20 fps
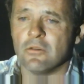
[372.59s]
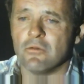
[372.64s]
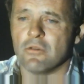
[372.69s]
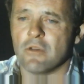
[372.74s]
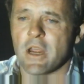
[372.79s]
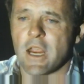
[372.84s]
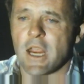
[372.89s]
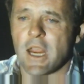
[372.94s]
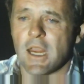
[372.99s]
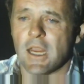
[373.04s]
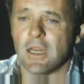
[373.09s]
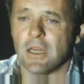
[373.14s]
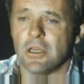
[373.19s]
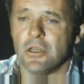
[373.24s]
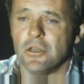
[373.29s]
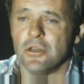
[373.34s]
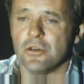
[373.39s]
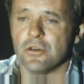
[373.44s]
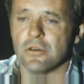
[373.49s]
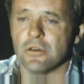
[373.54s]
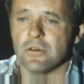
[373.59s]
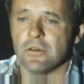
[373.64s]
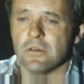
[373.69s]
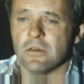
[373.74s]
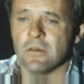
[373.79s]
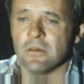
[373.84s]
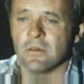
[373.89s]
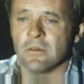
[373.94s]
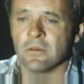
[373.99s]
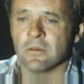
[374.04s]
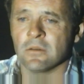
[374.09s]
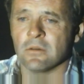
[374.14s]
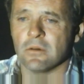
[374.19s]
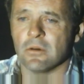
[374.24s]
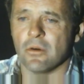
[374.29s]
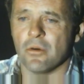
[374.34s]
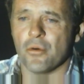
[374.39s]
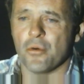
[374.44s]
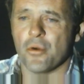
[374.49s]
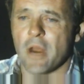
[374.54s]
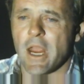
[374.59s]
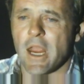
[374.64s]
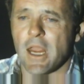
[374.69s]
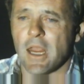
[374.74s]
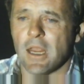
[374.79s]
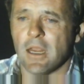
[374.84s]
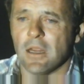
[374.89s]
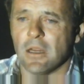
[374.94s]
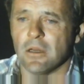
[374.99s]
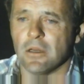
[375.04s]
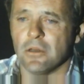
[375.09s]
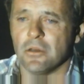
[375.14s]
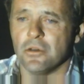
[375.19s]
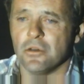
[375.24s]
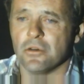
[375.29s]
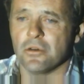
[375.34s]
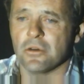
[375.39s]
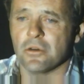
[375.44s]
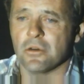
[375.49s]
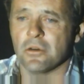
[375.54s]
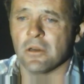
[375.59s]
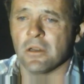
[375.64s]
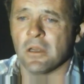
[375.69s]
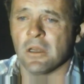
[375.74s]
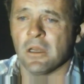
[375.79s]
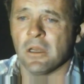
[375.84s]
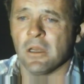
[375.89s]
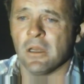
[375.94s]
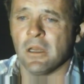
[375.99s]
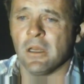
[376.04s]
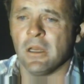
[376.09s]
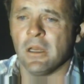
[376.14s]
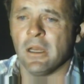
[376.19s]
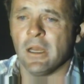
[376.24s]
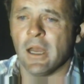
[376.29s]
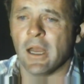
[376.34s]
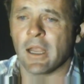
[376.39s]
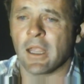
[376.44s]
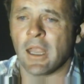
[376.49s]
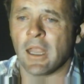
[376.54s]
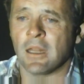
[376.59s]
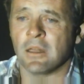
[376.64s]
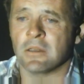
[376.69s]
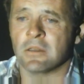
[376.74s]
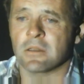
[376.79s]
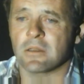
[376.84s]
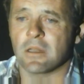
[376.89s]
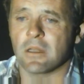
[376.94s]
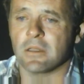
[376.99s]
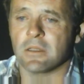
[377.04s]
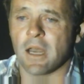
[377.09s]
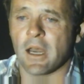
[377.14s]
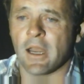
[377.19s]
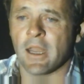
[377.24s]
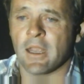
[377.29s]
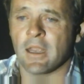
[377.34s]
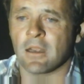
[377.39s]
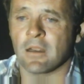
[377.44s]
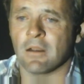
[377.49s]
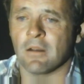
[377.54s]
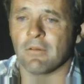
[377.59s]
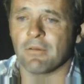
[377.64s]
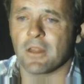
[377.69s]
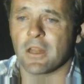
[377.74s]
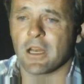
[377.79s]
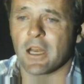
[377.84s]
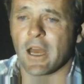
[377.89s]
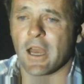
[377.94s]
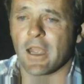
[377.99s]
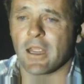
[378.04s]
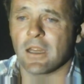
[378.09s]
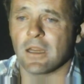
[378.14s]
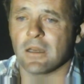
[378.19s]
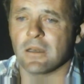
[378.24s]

Rage, rage against the dying of the light.